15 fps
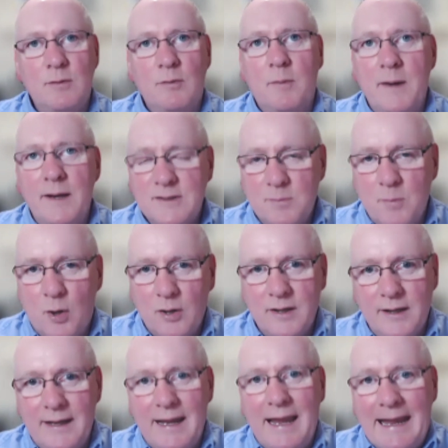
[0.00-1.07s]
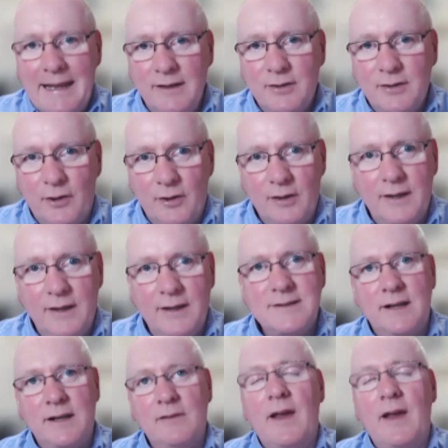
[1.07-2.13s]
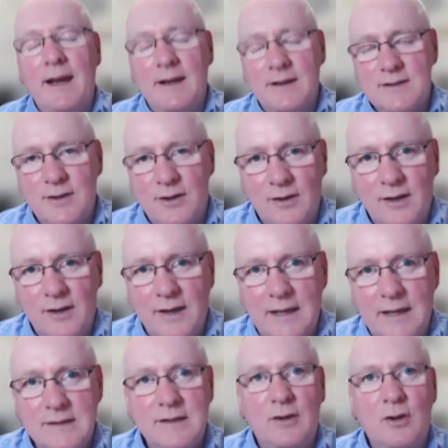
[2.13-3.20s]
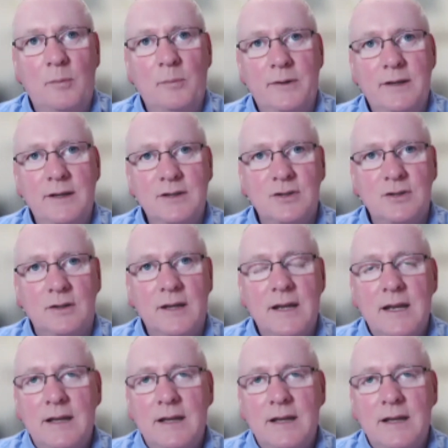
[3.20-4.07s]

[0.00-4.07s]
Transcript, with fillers: They were benchmarking internally instead of externally against the competition.